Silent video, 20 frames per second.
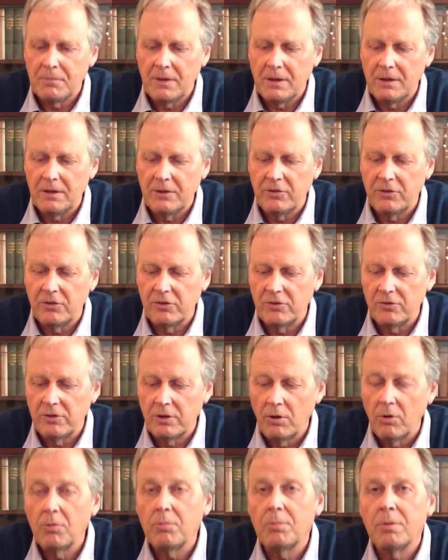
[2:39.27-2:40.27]
and this is
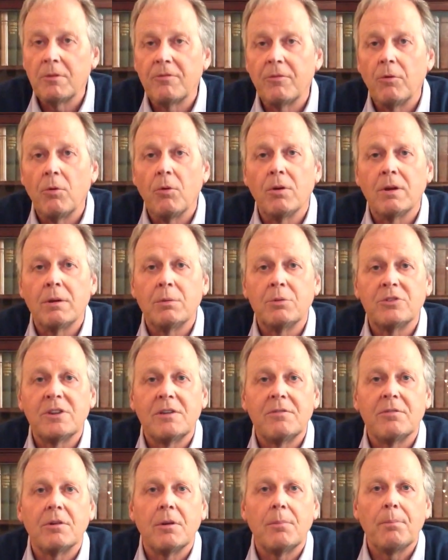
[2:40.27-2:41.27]
long before there was
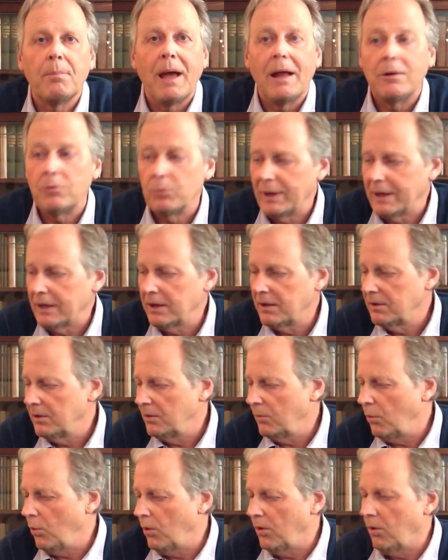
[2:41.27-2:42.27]
ever a Padwick
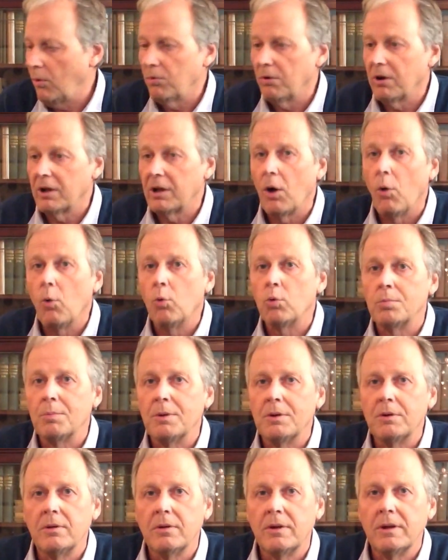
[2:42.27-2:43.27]
or a Goldman.